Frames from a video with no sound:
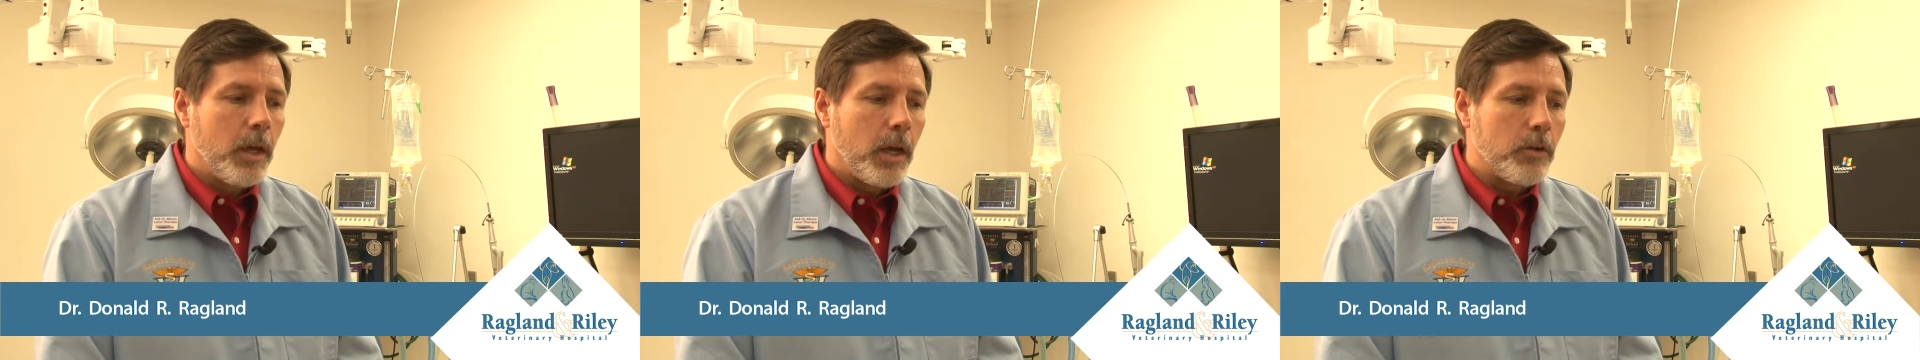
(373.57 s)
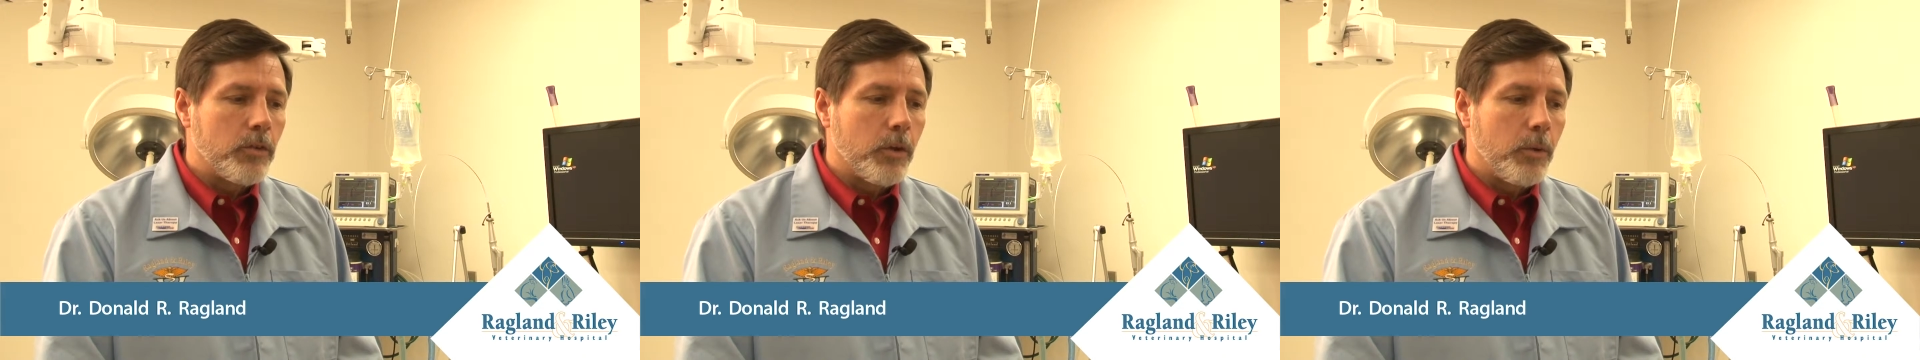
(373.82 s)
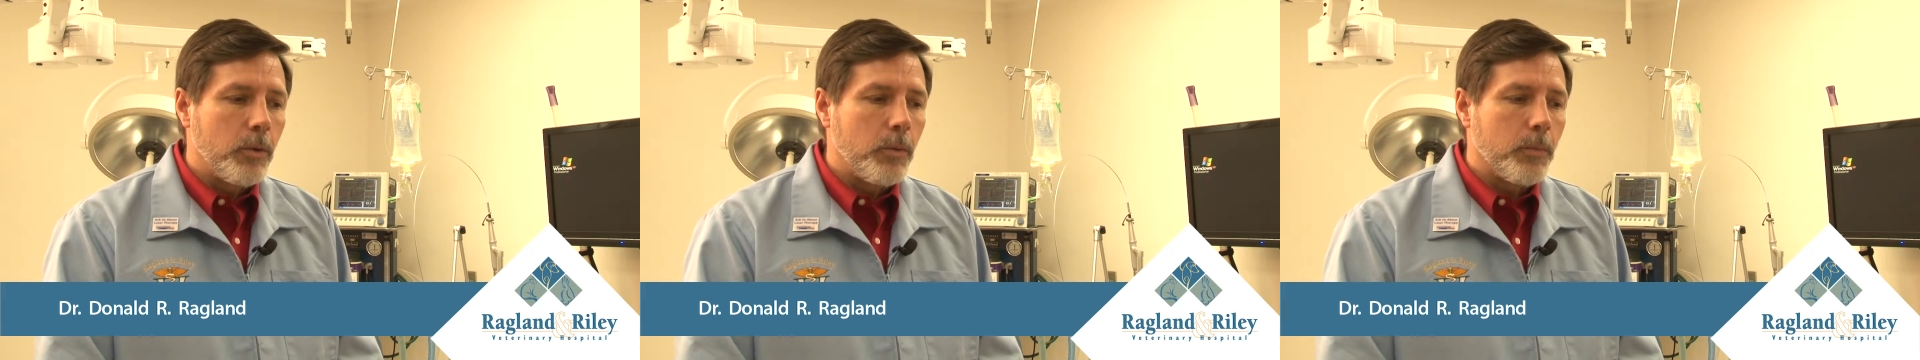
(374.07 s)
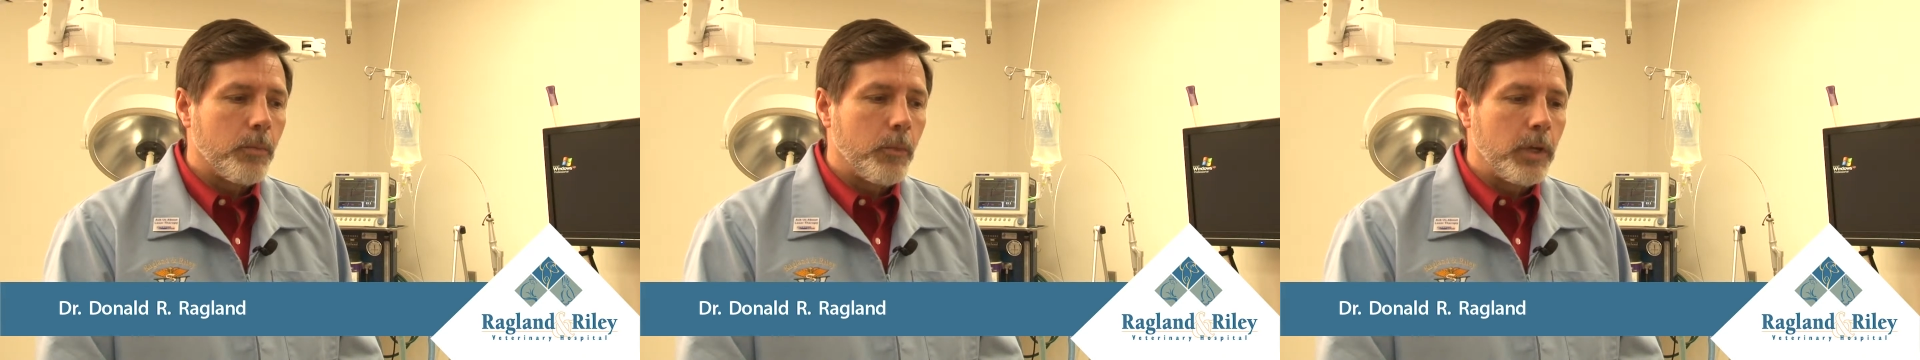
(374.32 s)
And
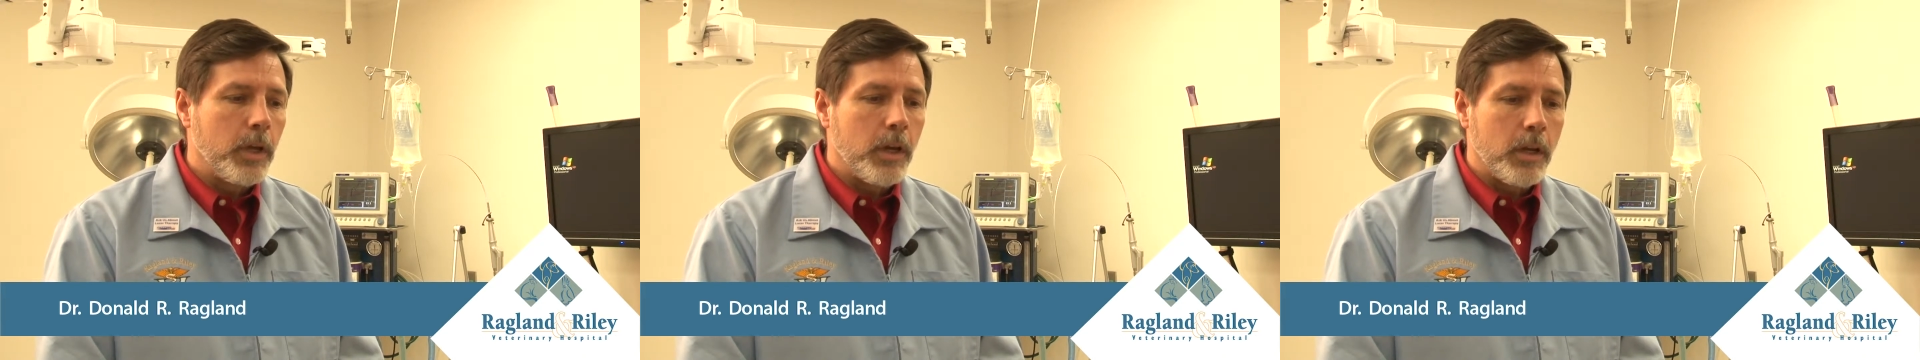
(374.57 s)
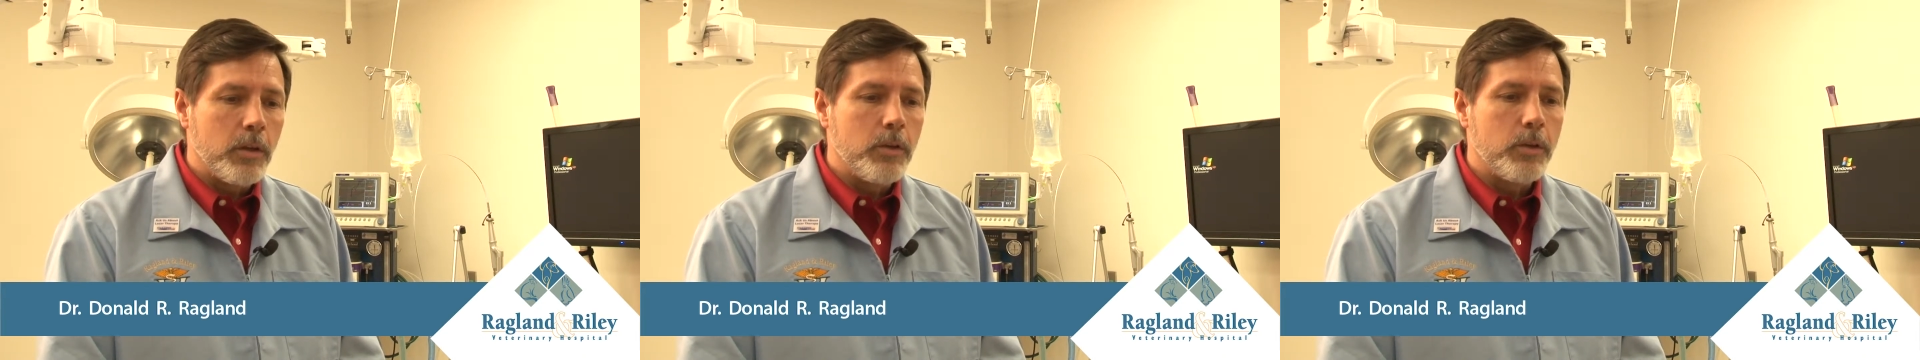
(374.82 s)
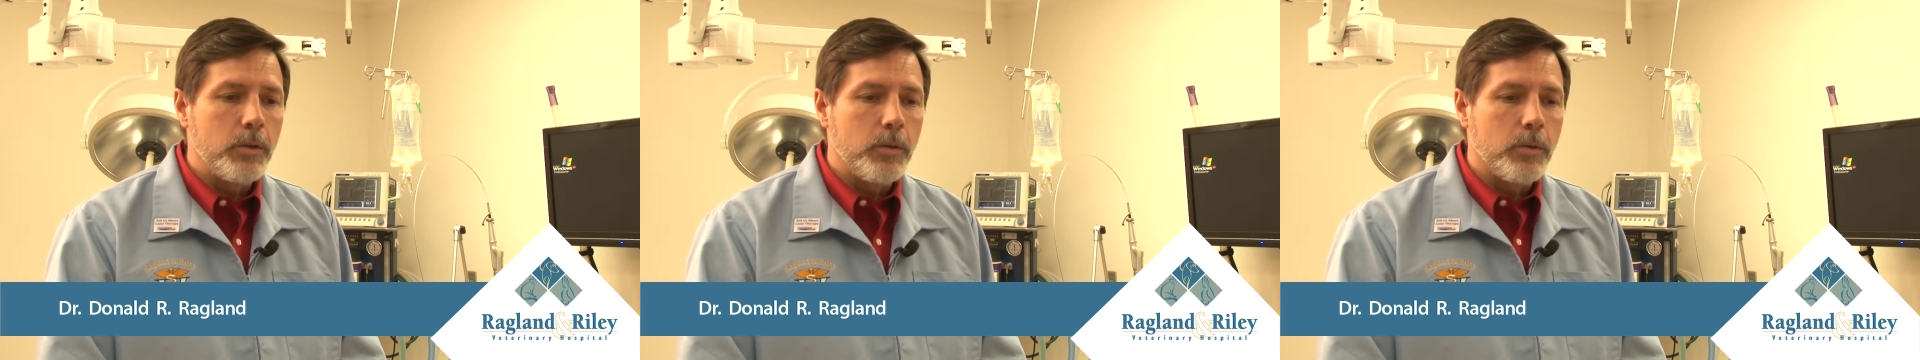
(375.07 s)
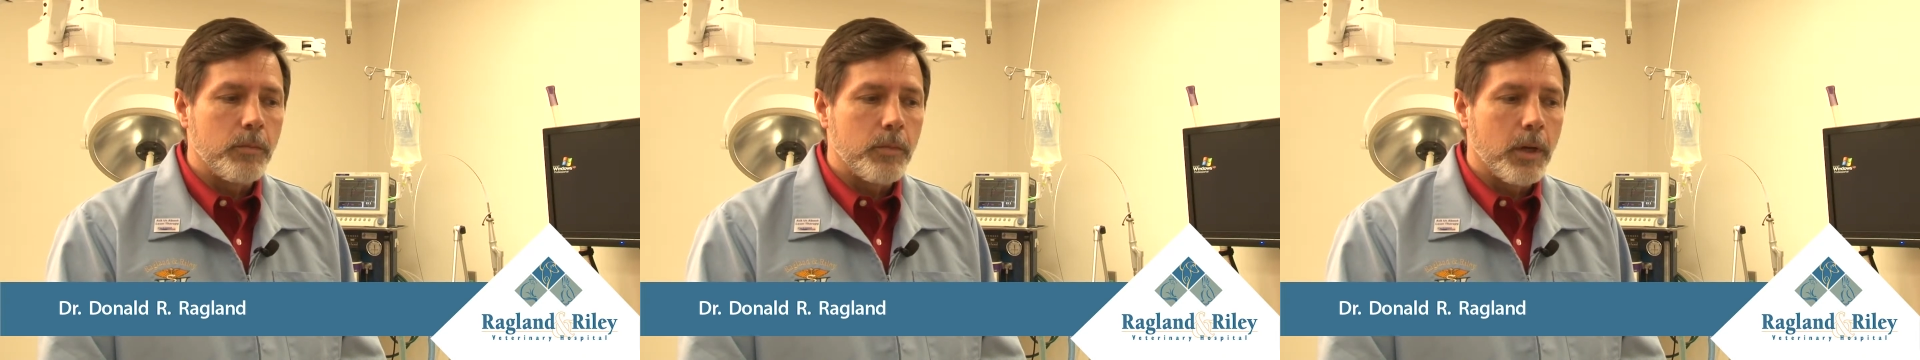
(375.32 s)
so we get
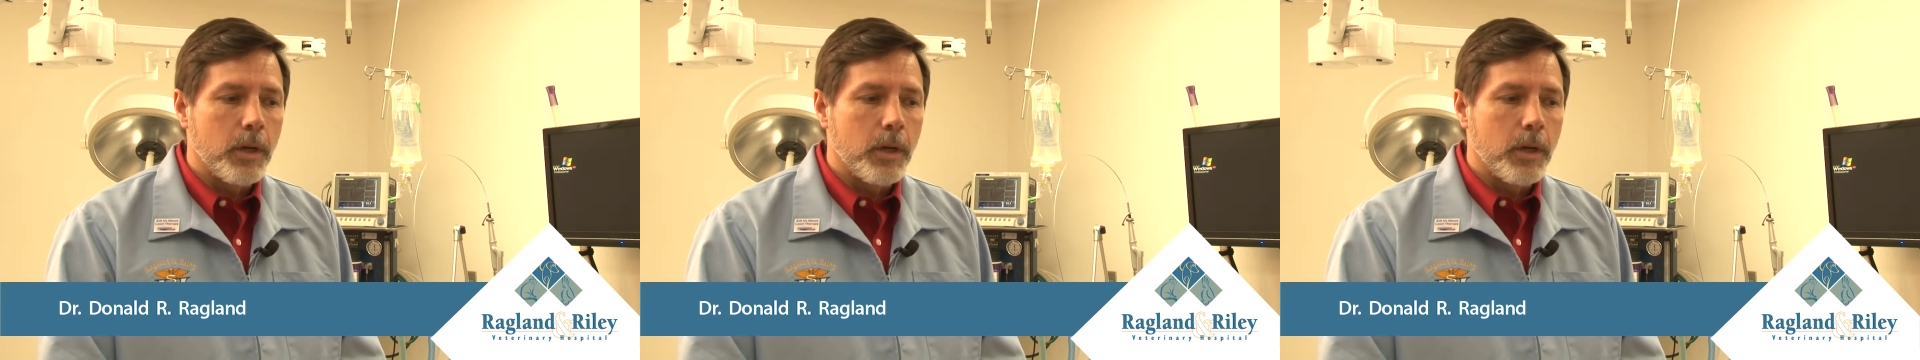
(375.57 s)
into